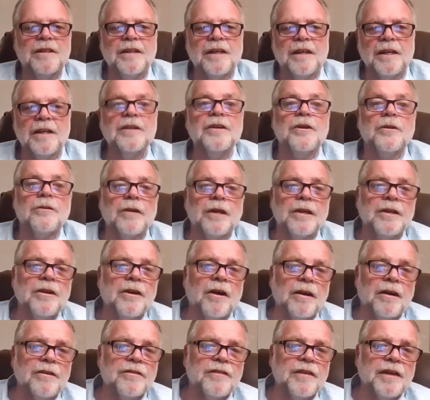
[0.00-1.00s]
You're a
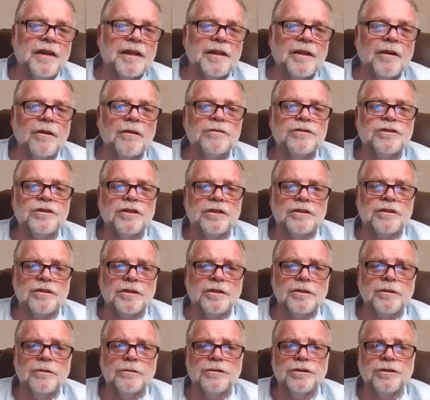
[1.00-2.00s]
young theologian
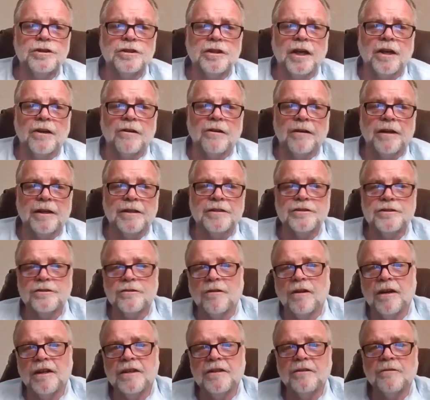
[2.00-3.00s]
too, Sherry,
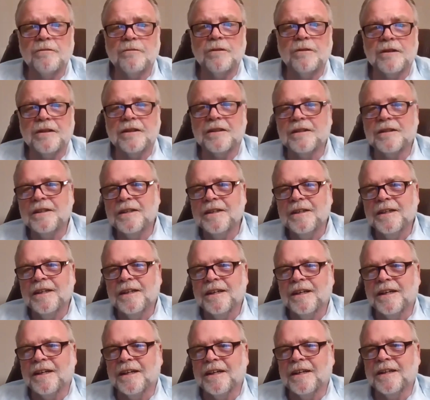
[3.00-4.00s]
so I don't want
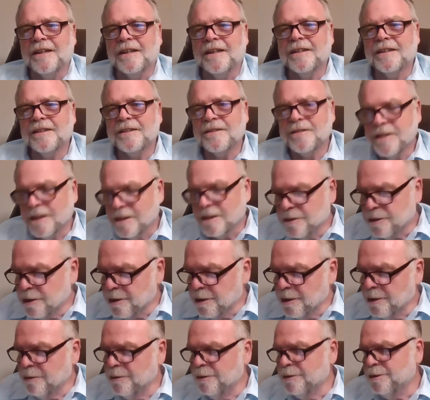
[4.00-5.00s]
to
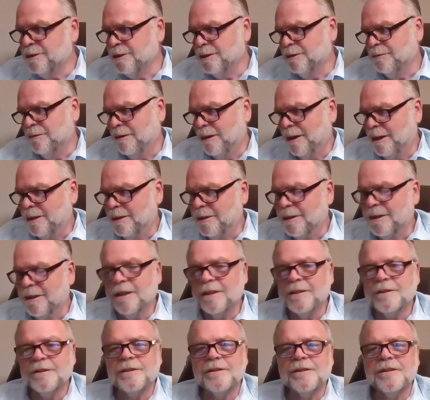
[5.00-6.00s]
exclude you on
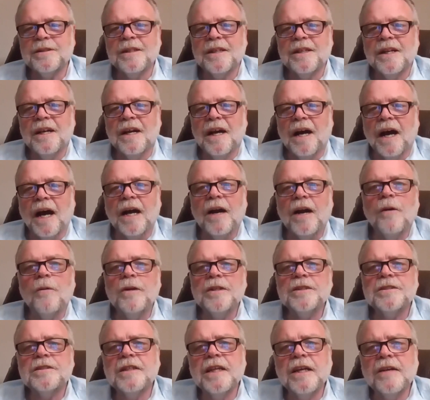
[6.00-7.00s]
this. I
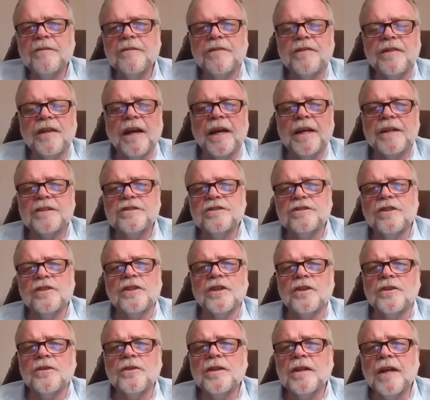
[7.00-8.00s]
always give thanks to
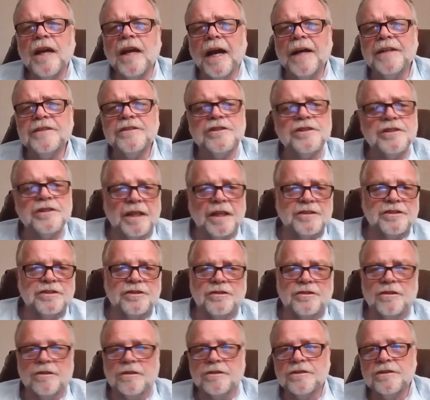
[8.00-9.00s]
the good
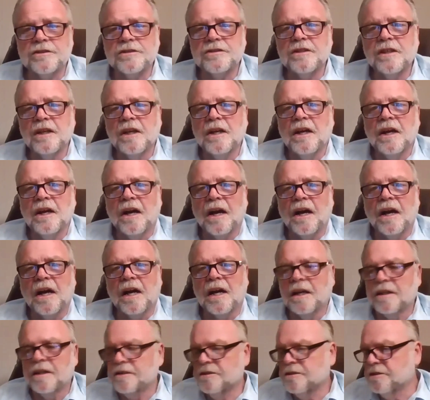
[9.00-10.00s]
ancestors,
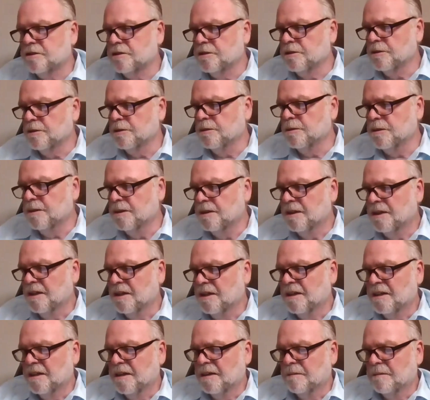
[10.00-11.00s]
to
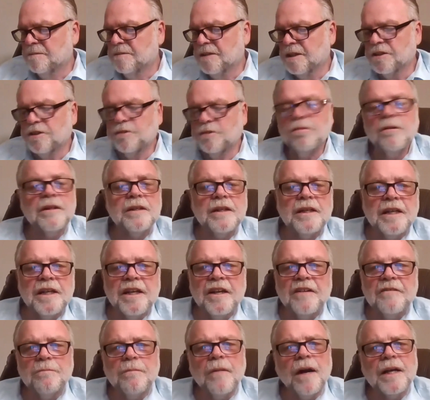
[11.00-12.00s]
the trinity
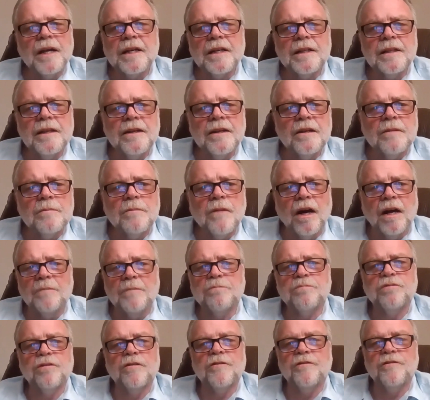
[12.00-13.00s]
of my Claremont
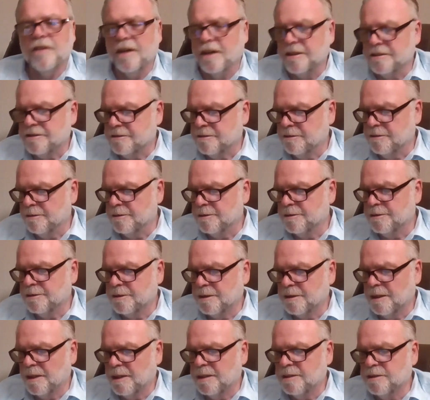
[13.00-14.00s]
professors,
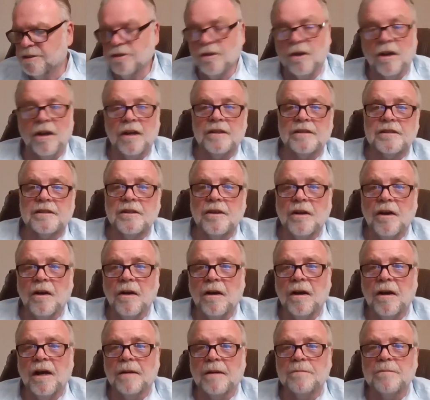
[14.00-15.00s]
John
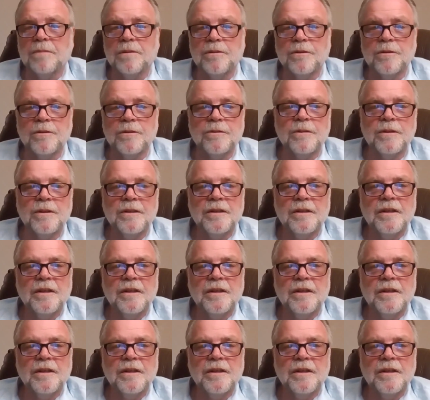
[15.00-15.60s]
Cobb, who